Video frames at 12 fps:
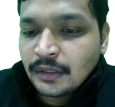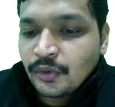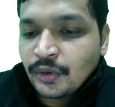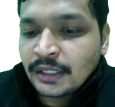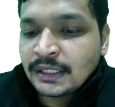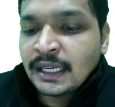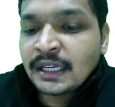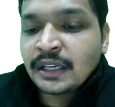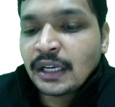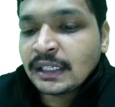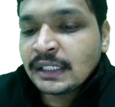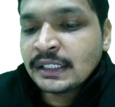There
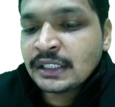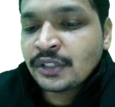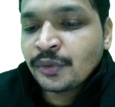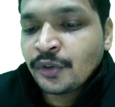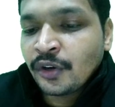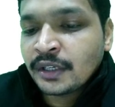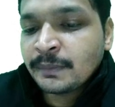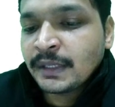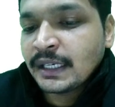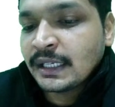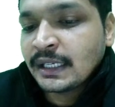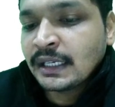at least you would not be
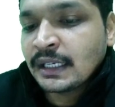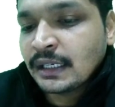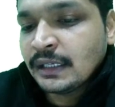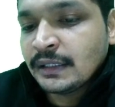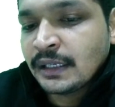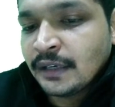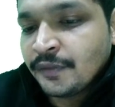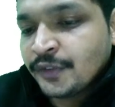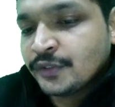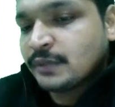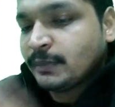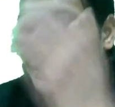getting
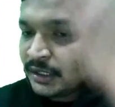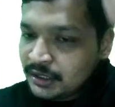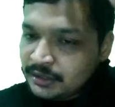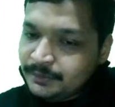confused much.